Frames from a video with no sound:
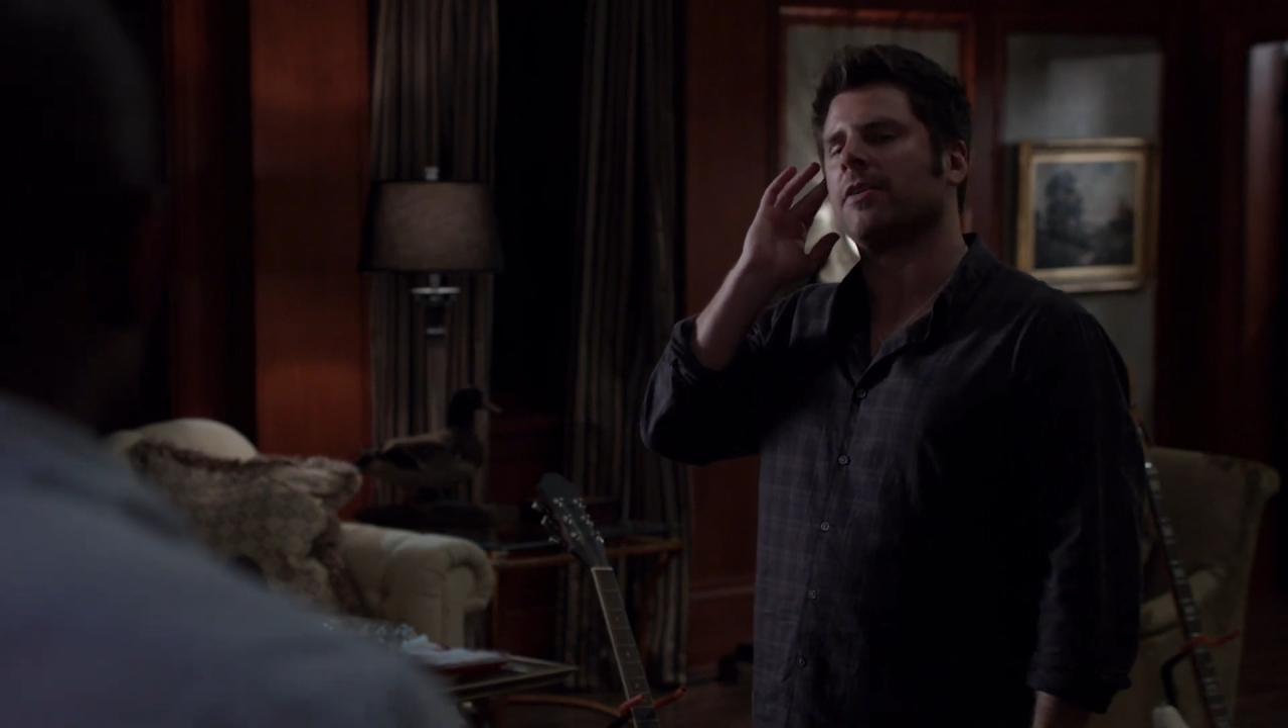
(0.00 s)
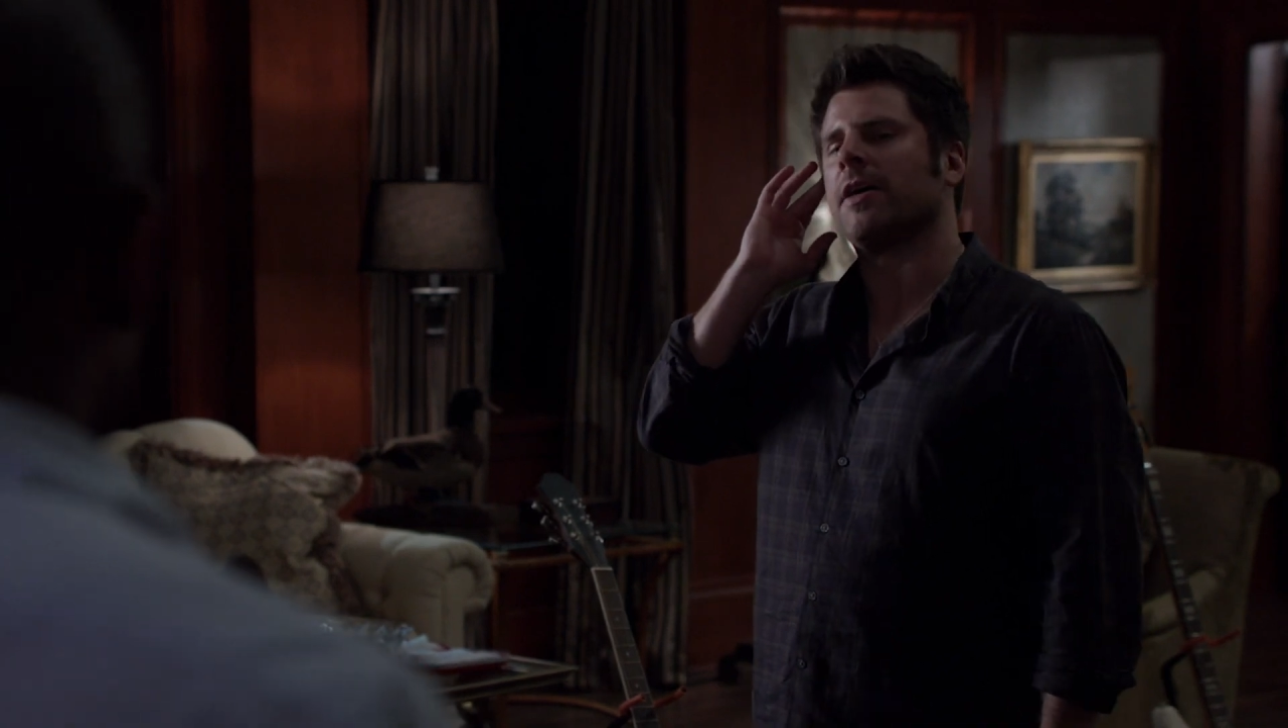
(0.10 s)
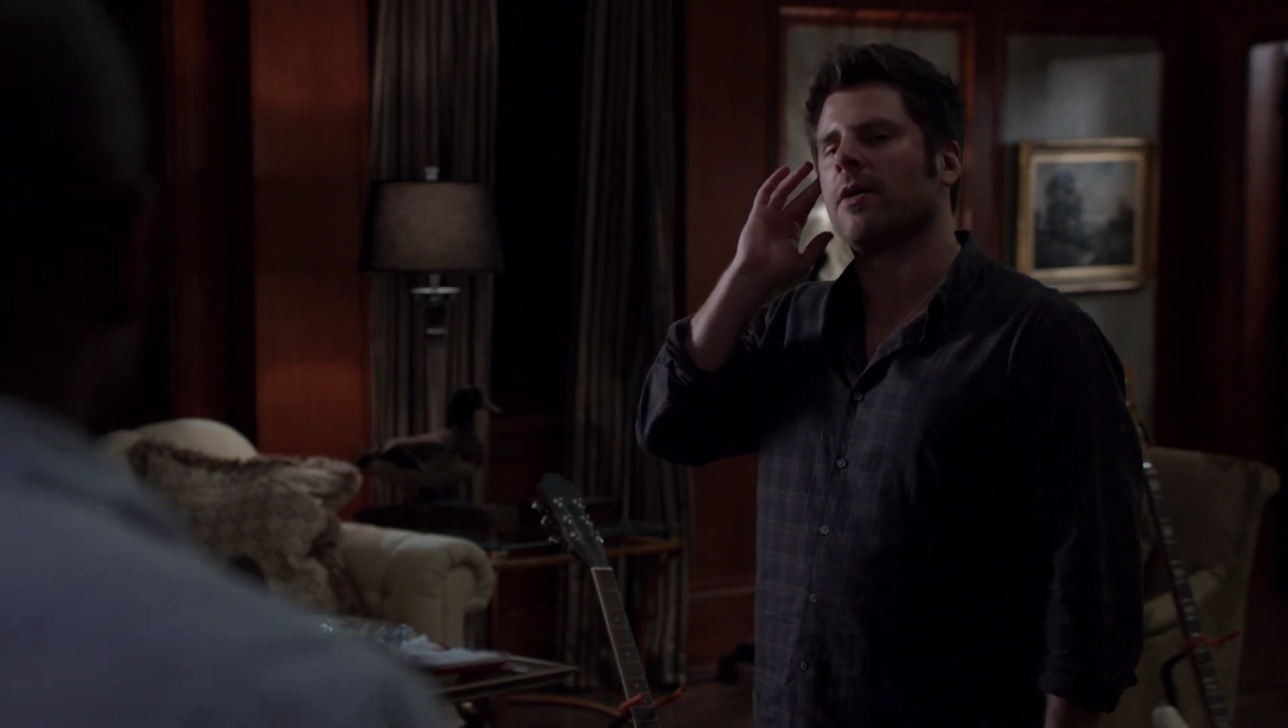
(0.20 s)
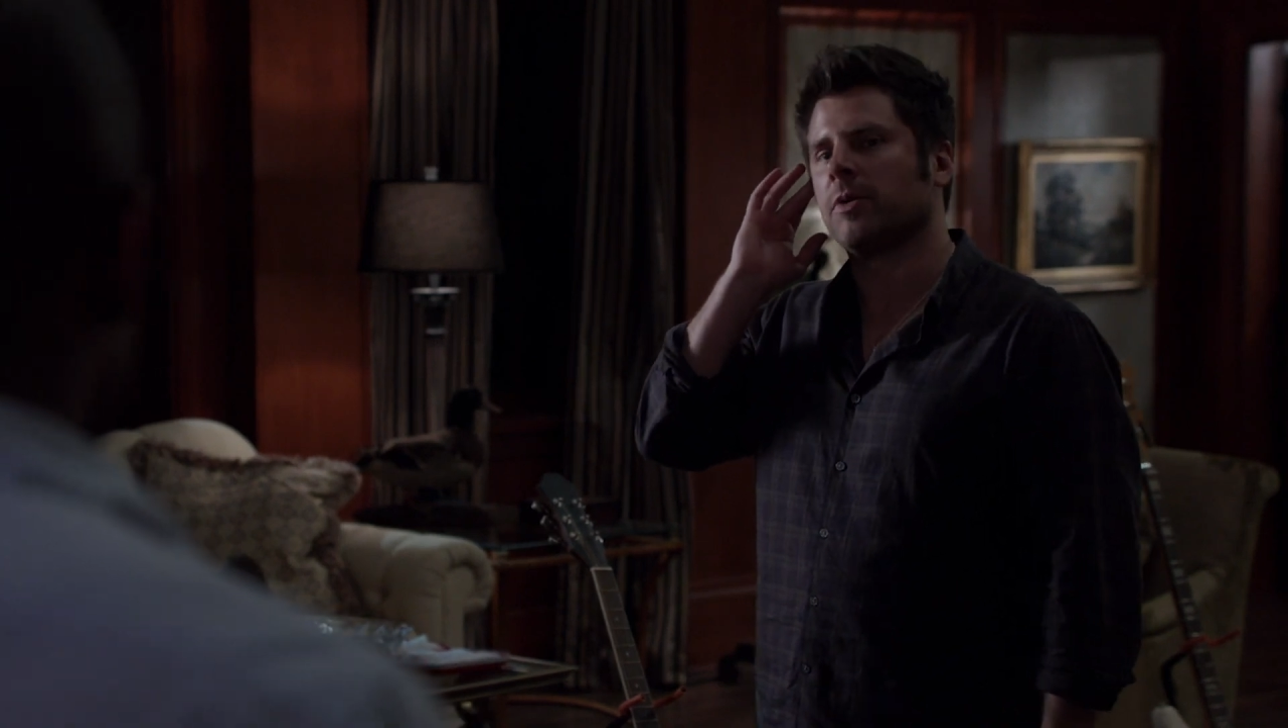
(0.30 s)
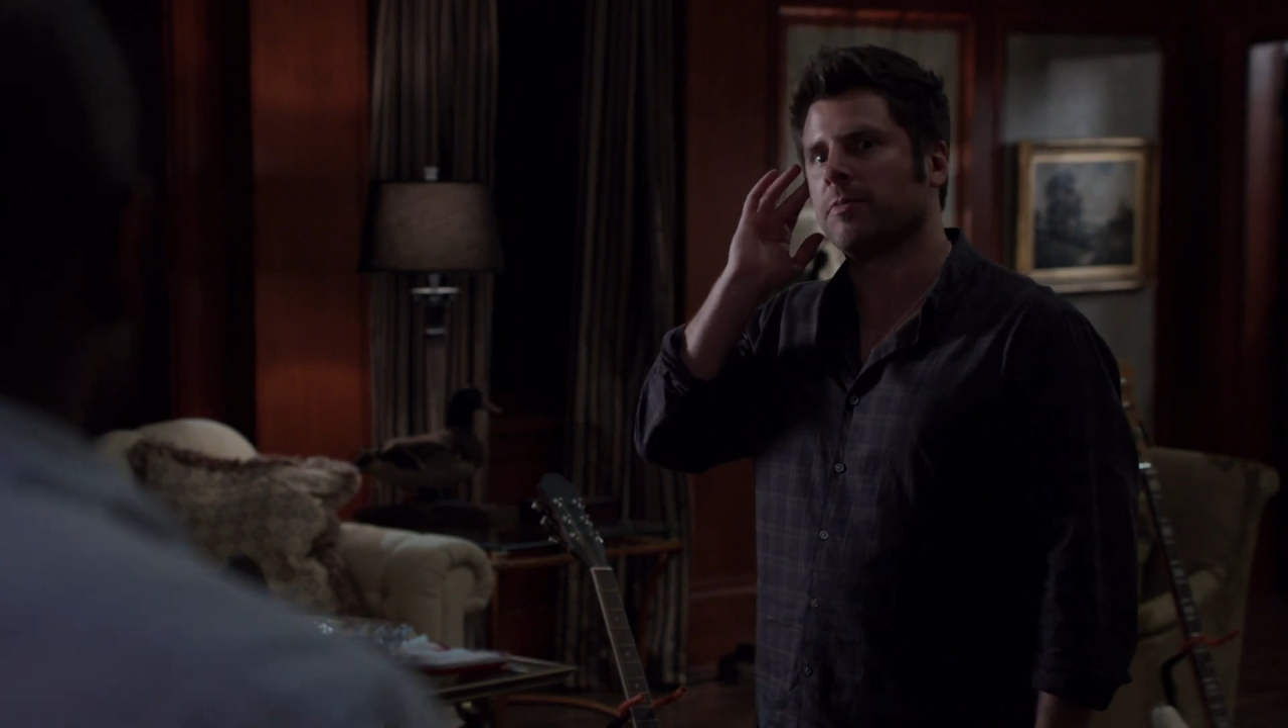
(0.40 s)
on
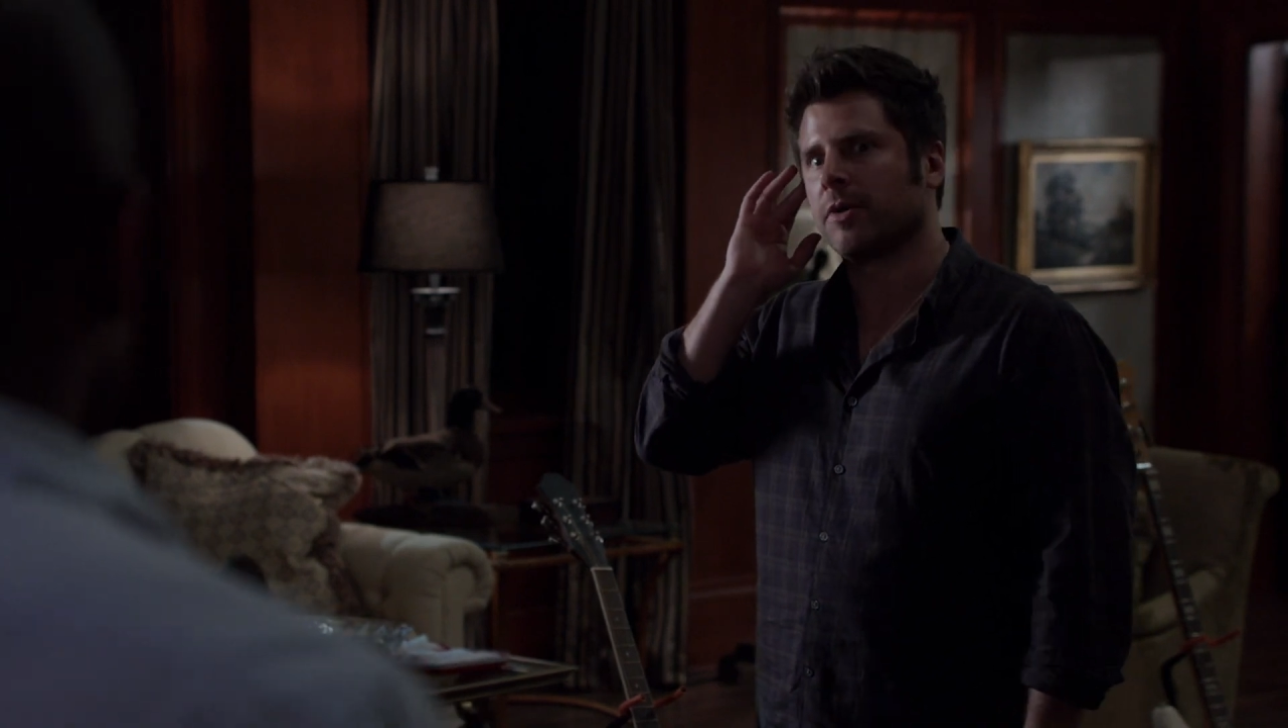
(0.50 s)
that one,